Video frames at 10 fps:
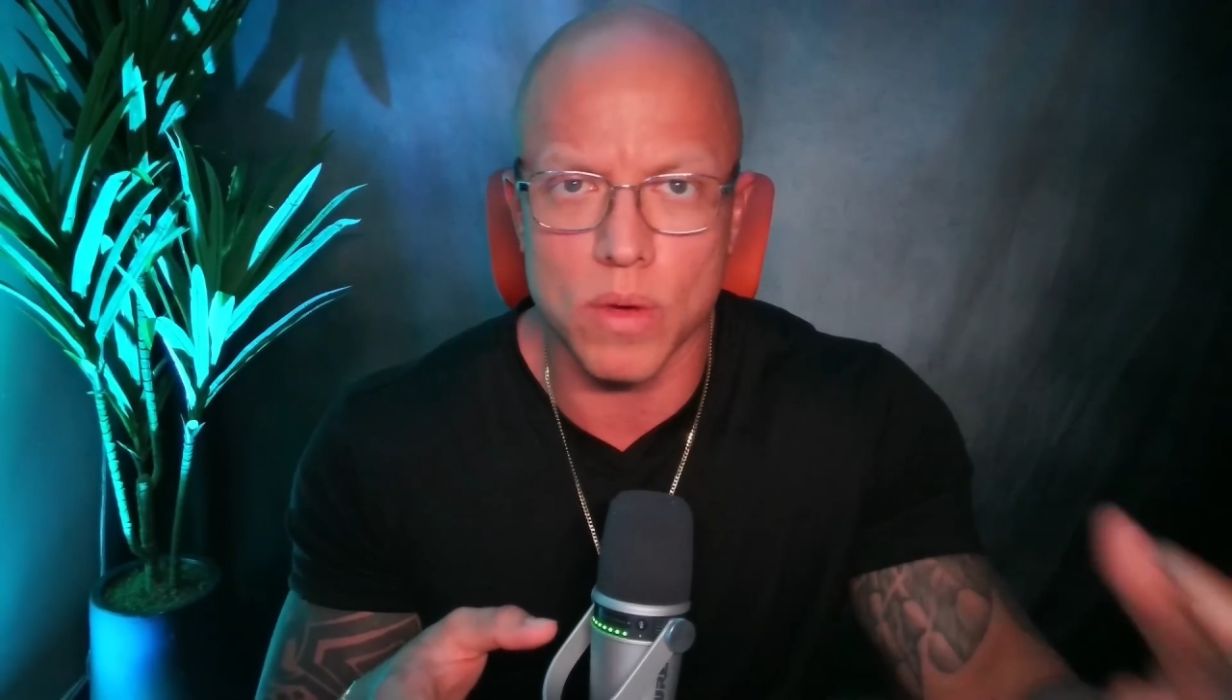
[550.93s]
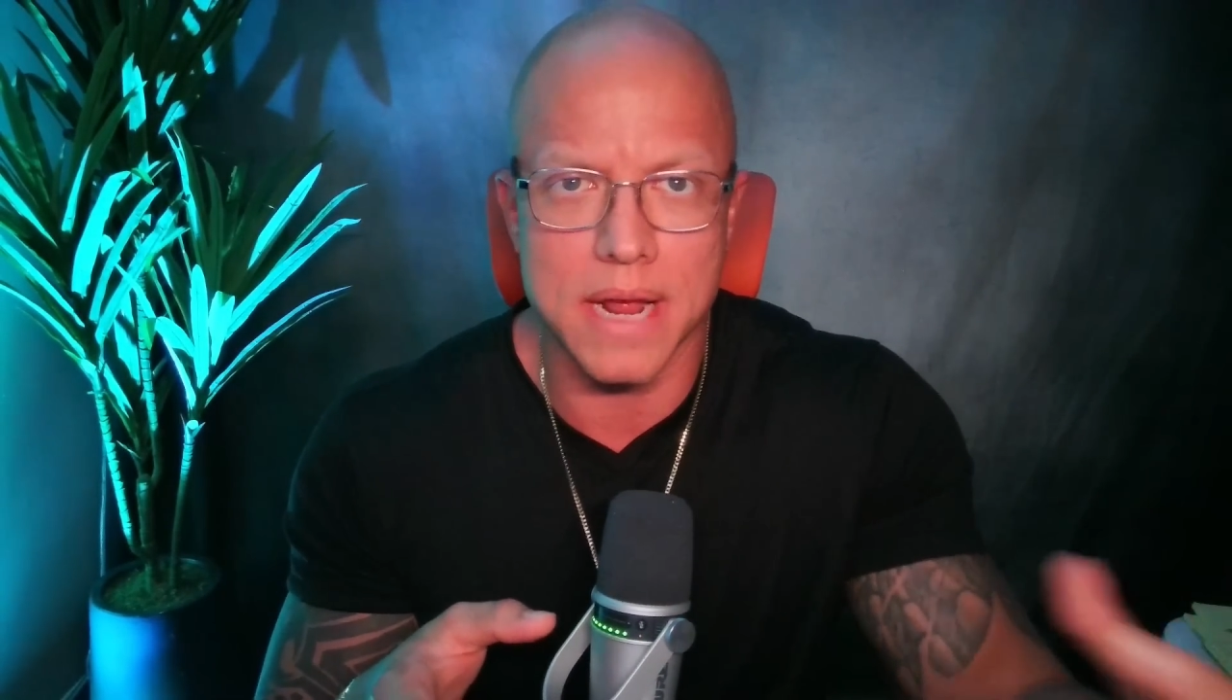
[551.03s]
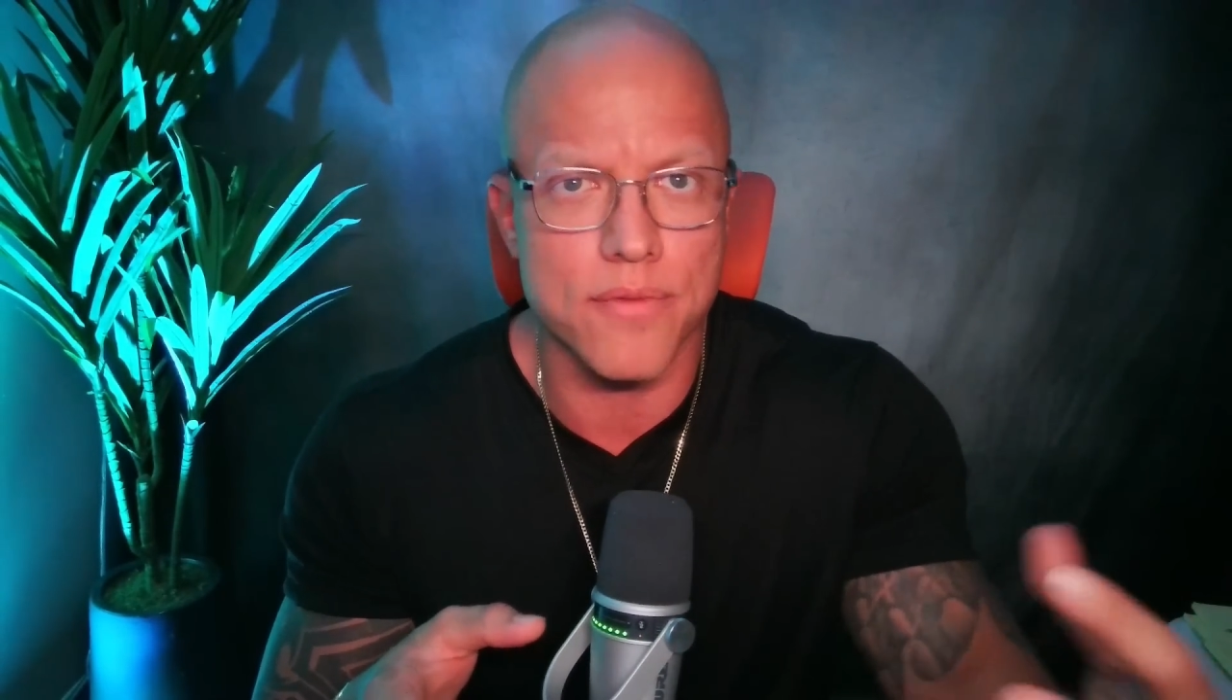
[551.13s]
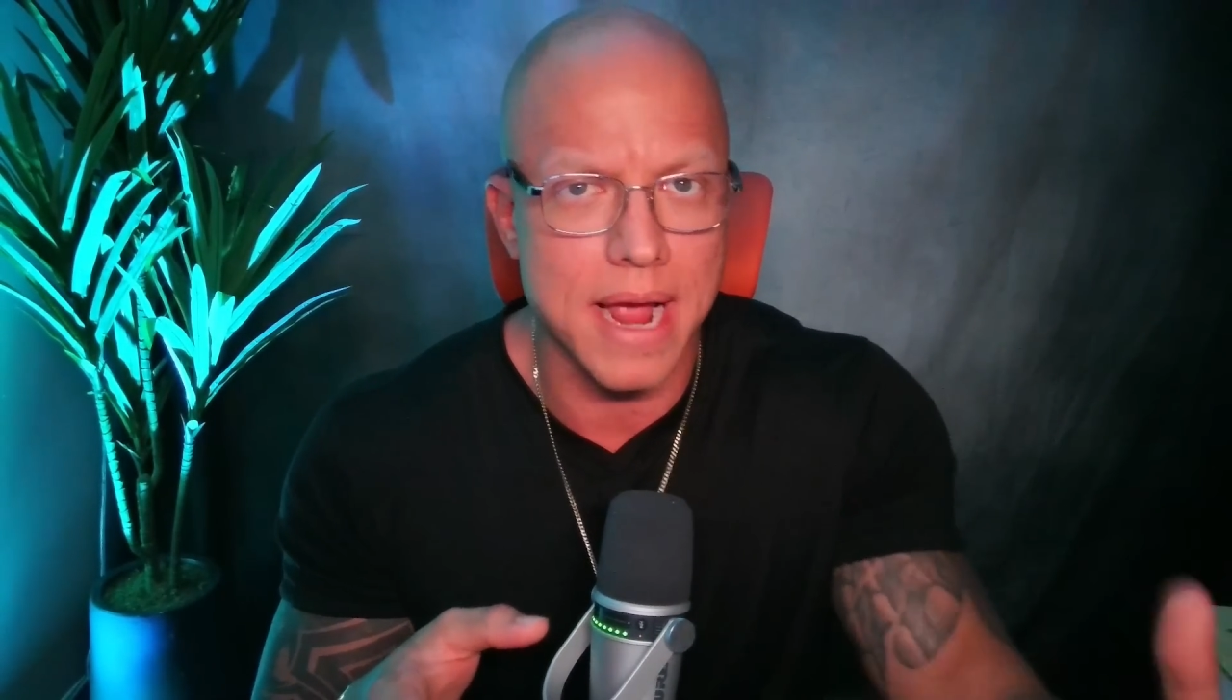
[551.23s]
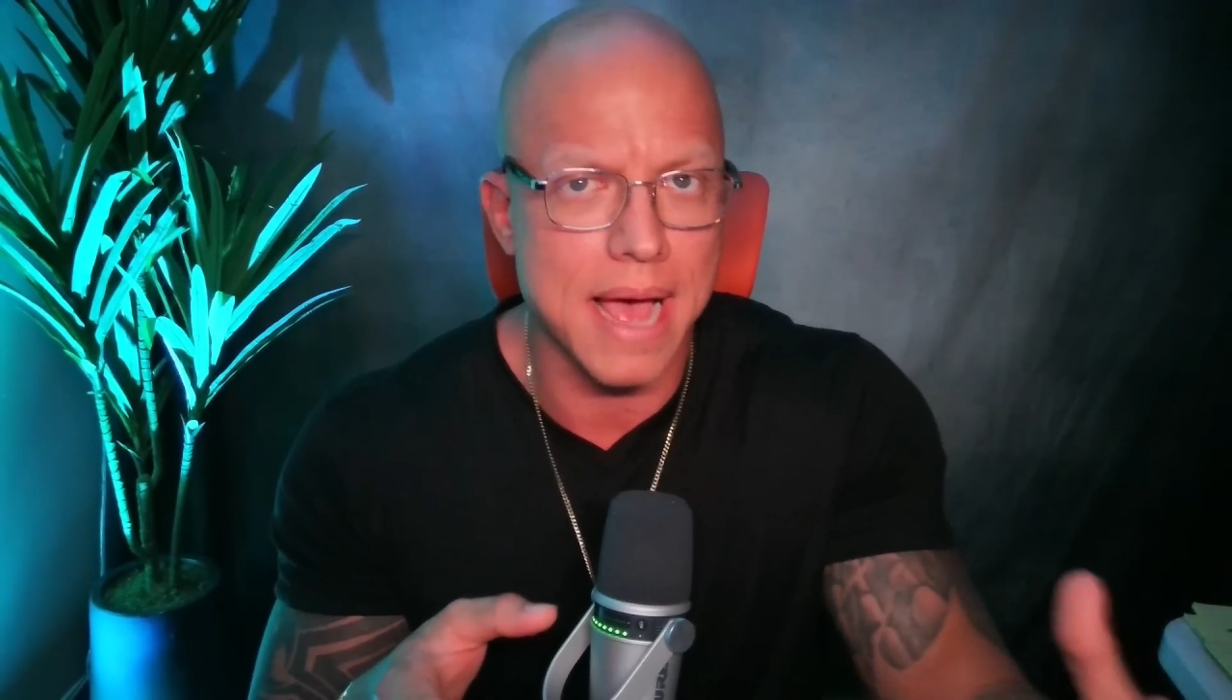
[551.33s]

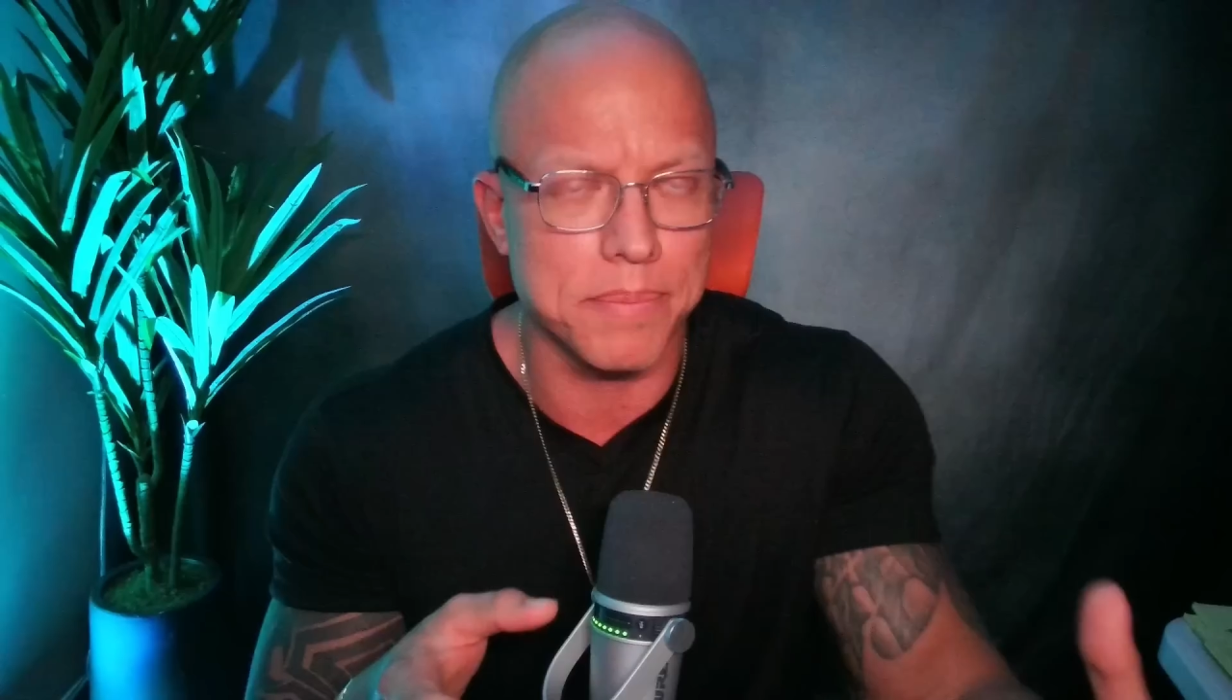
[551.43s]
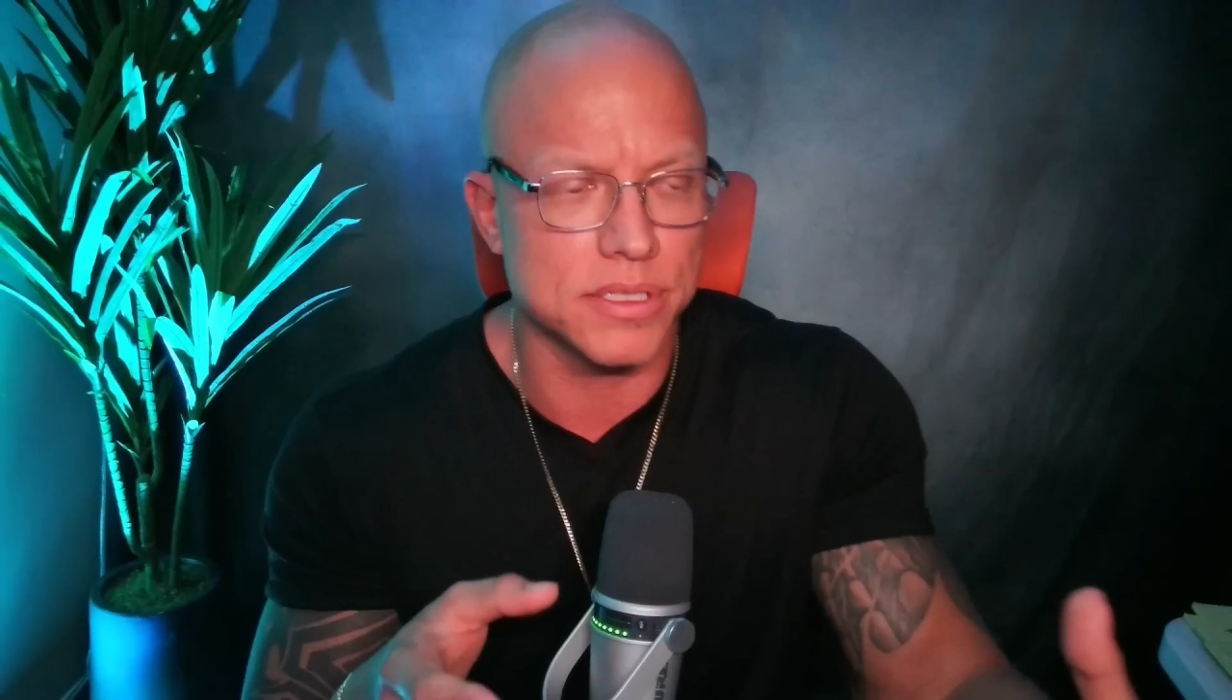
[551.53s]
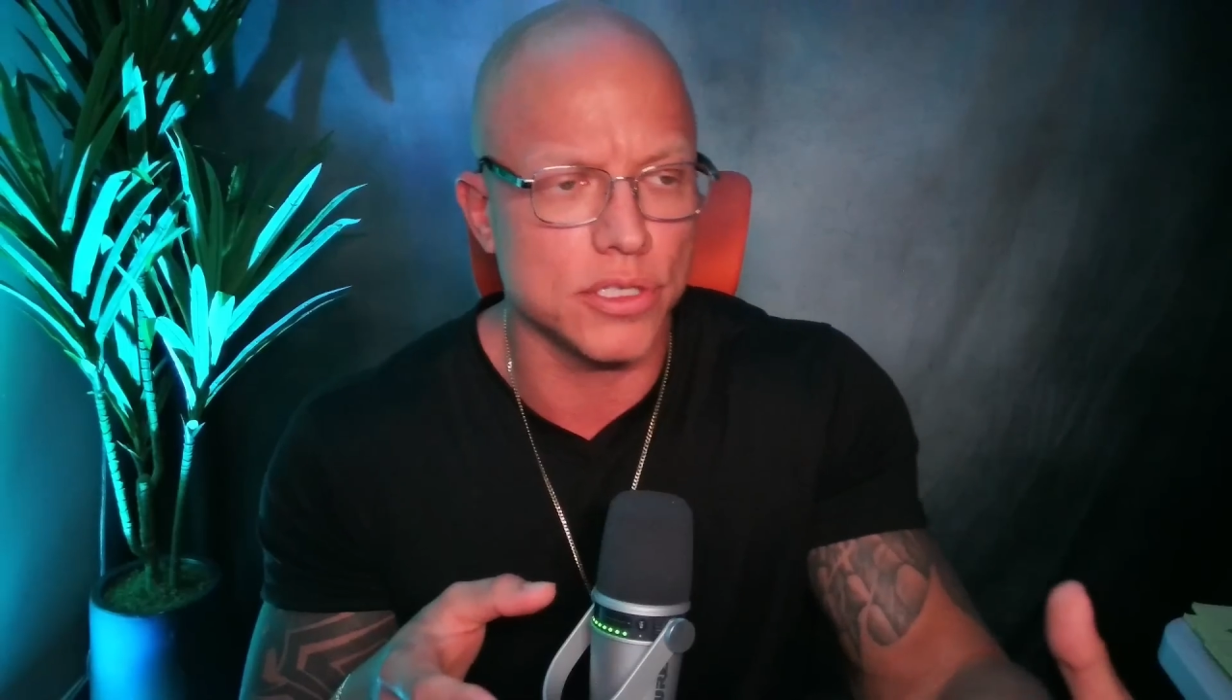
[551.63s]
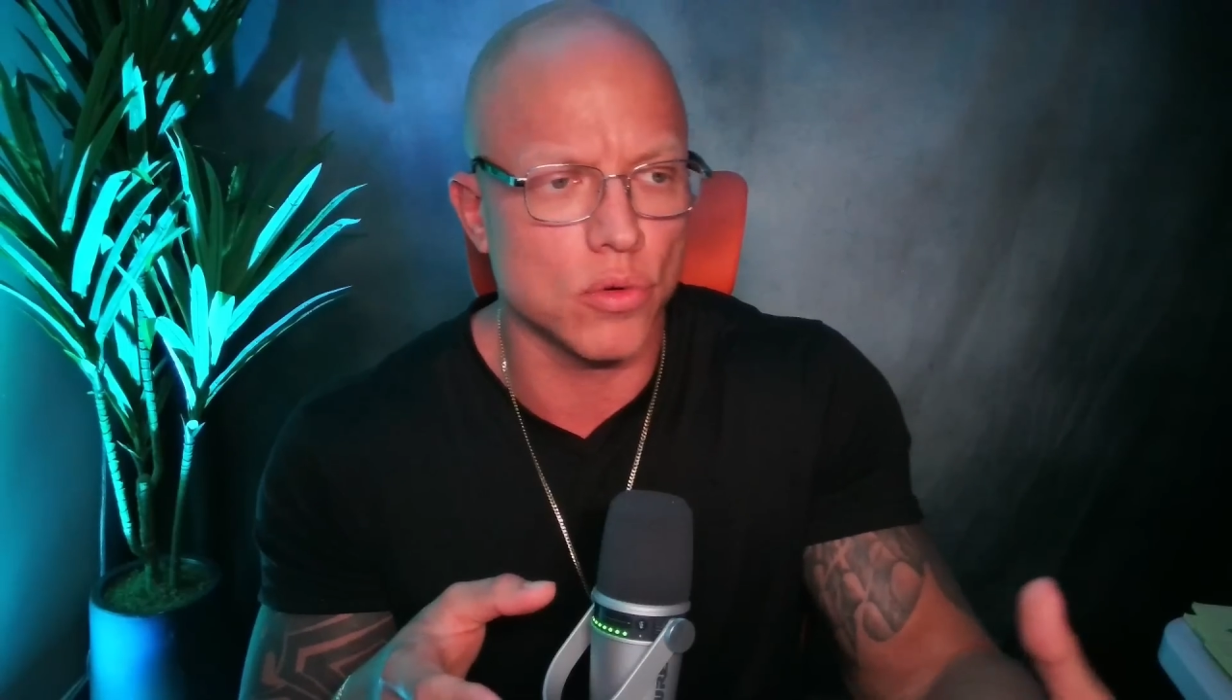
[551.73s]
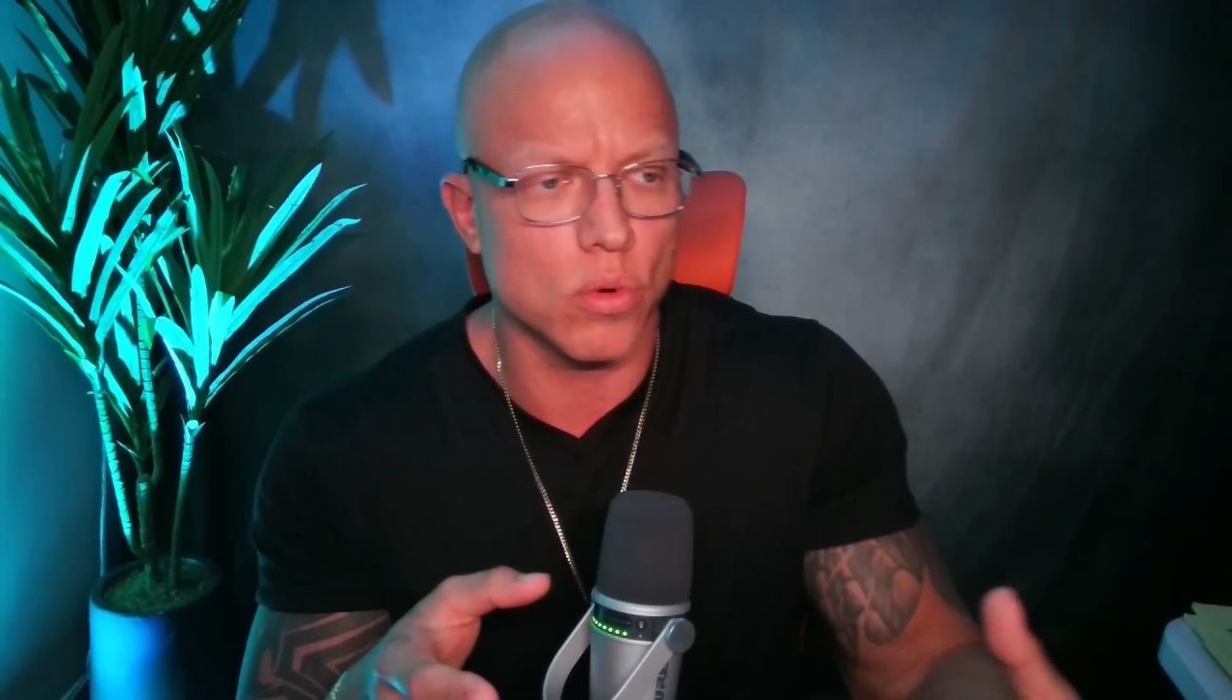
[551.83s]
whatever happens in your